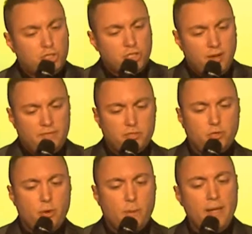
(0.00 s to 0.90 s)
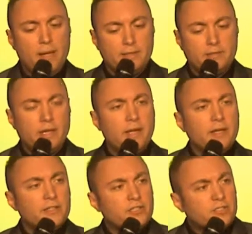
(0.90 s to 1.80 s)
shoved into a pit,
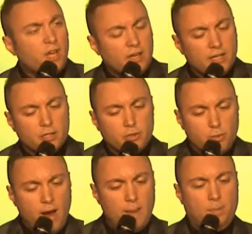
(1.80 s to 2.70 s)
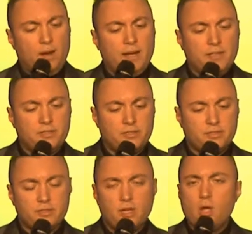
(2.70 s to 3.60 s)
stuck in a dry
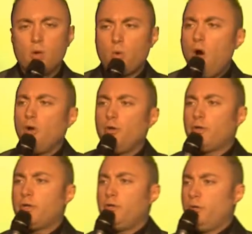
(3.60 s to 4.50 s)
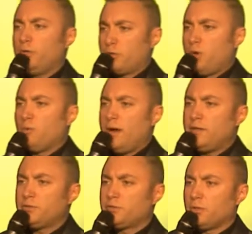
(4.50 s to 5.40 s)
place where all you can do is go around
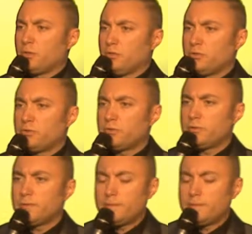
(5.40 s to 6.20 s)
in circles.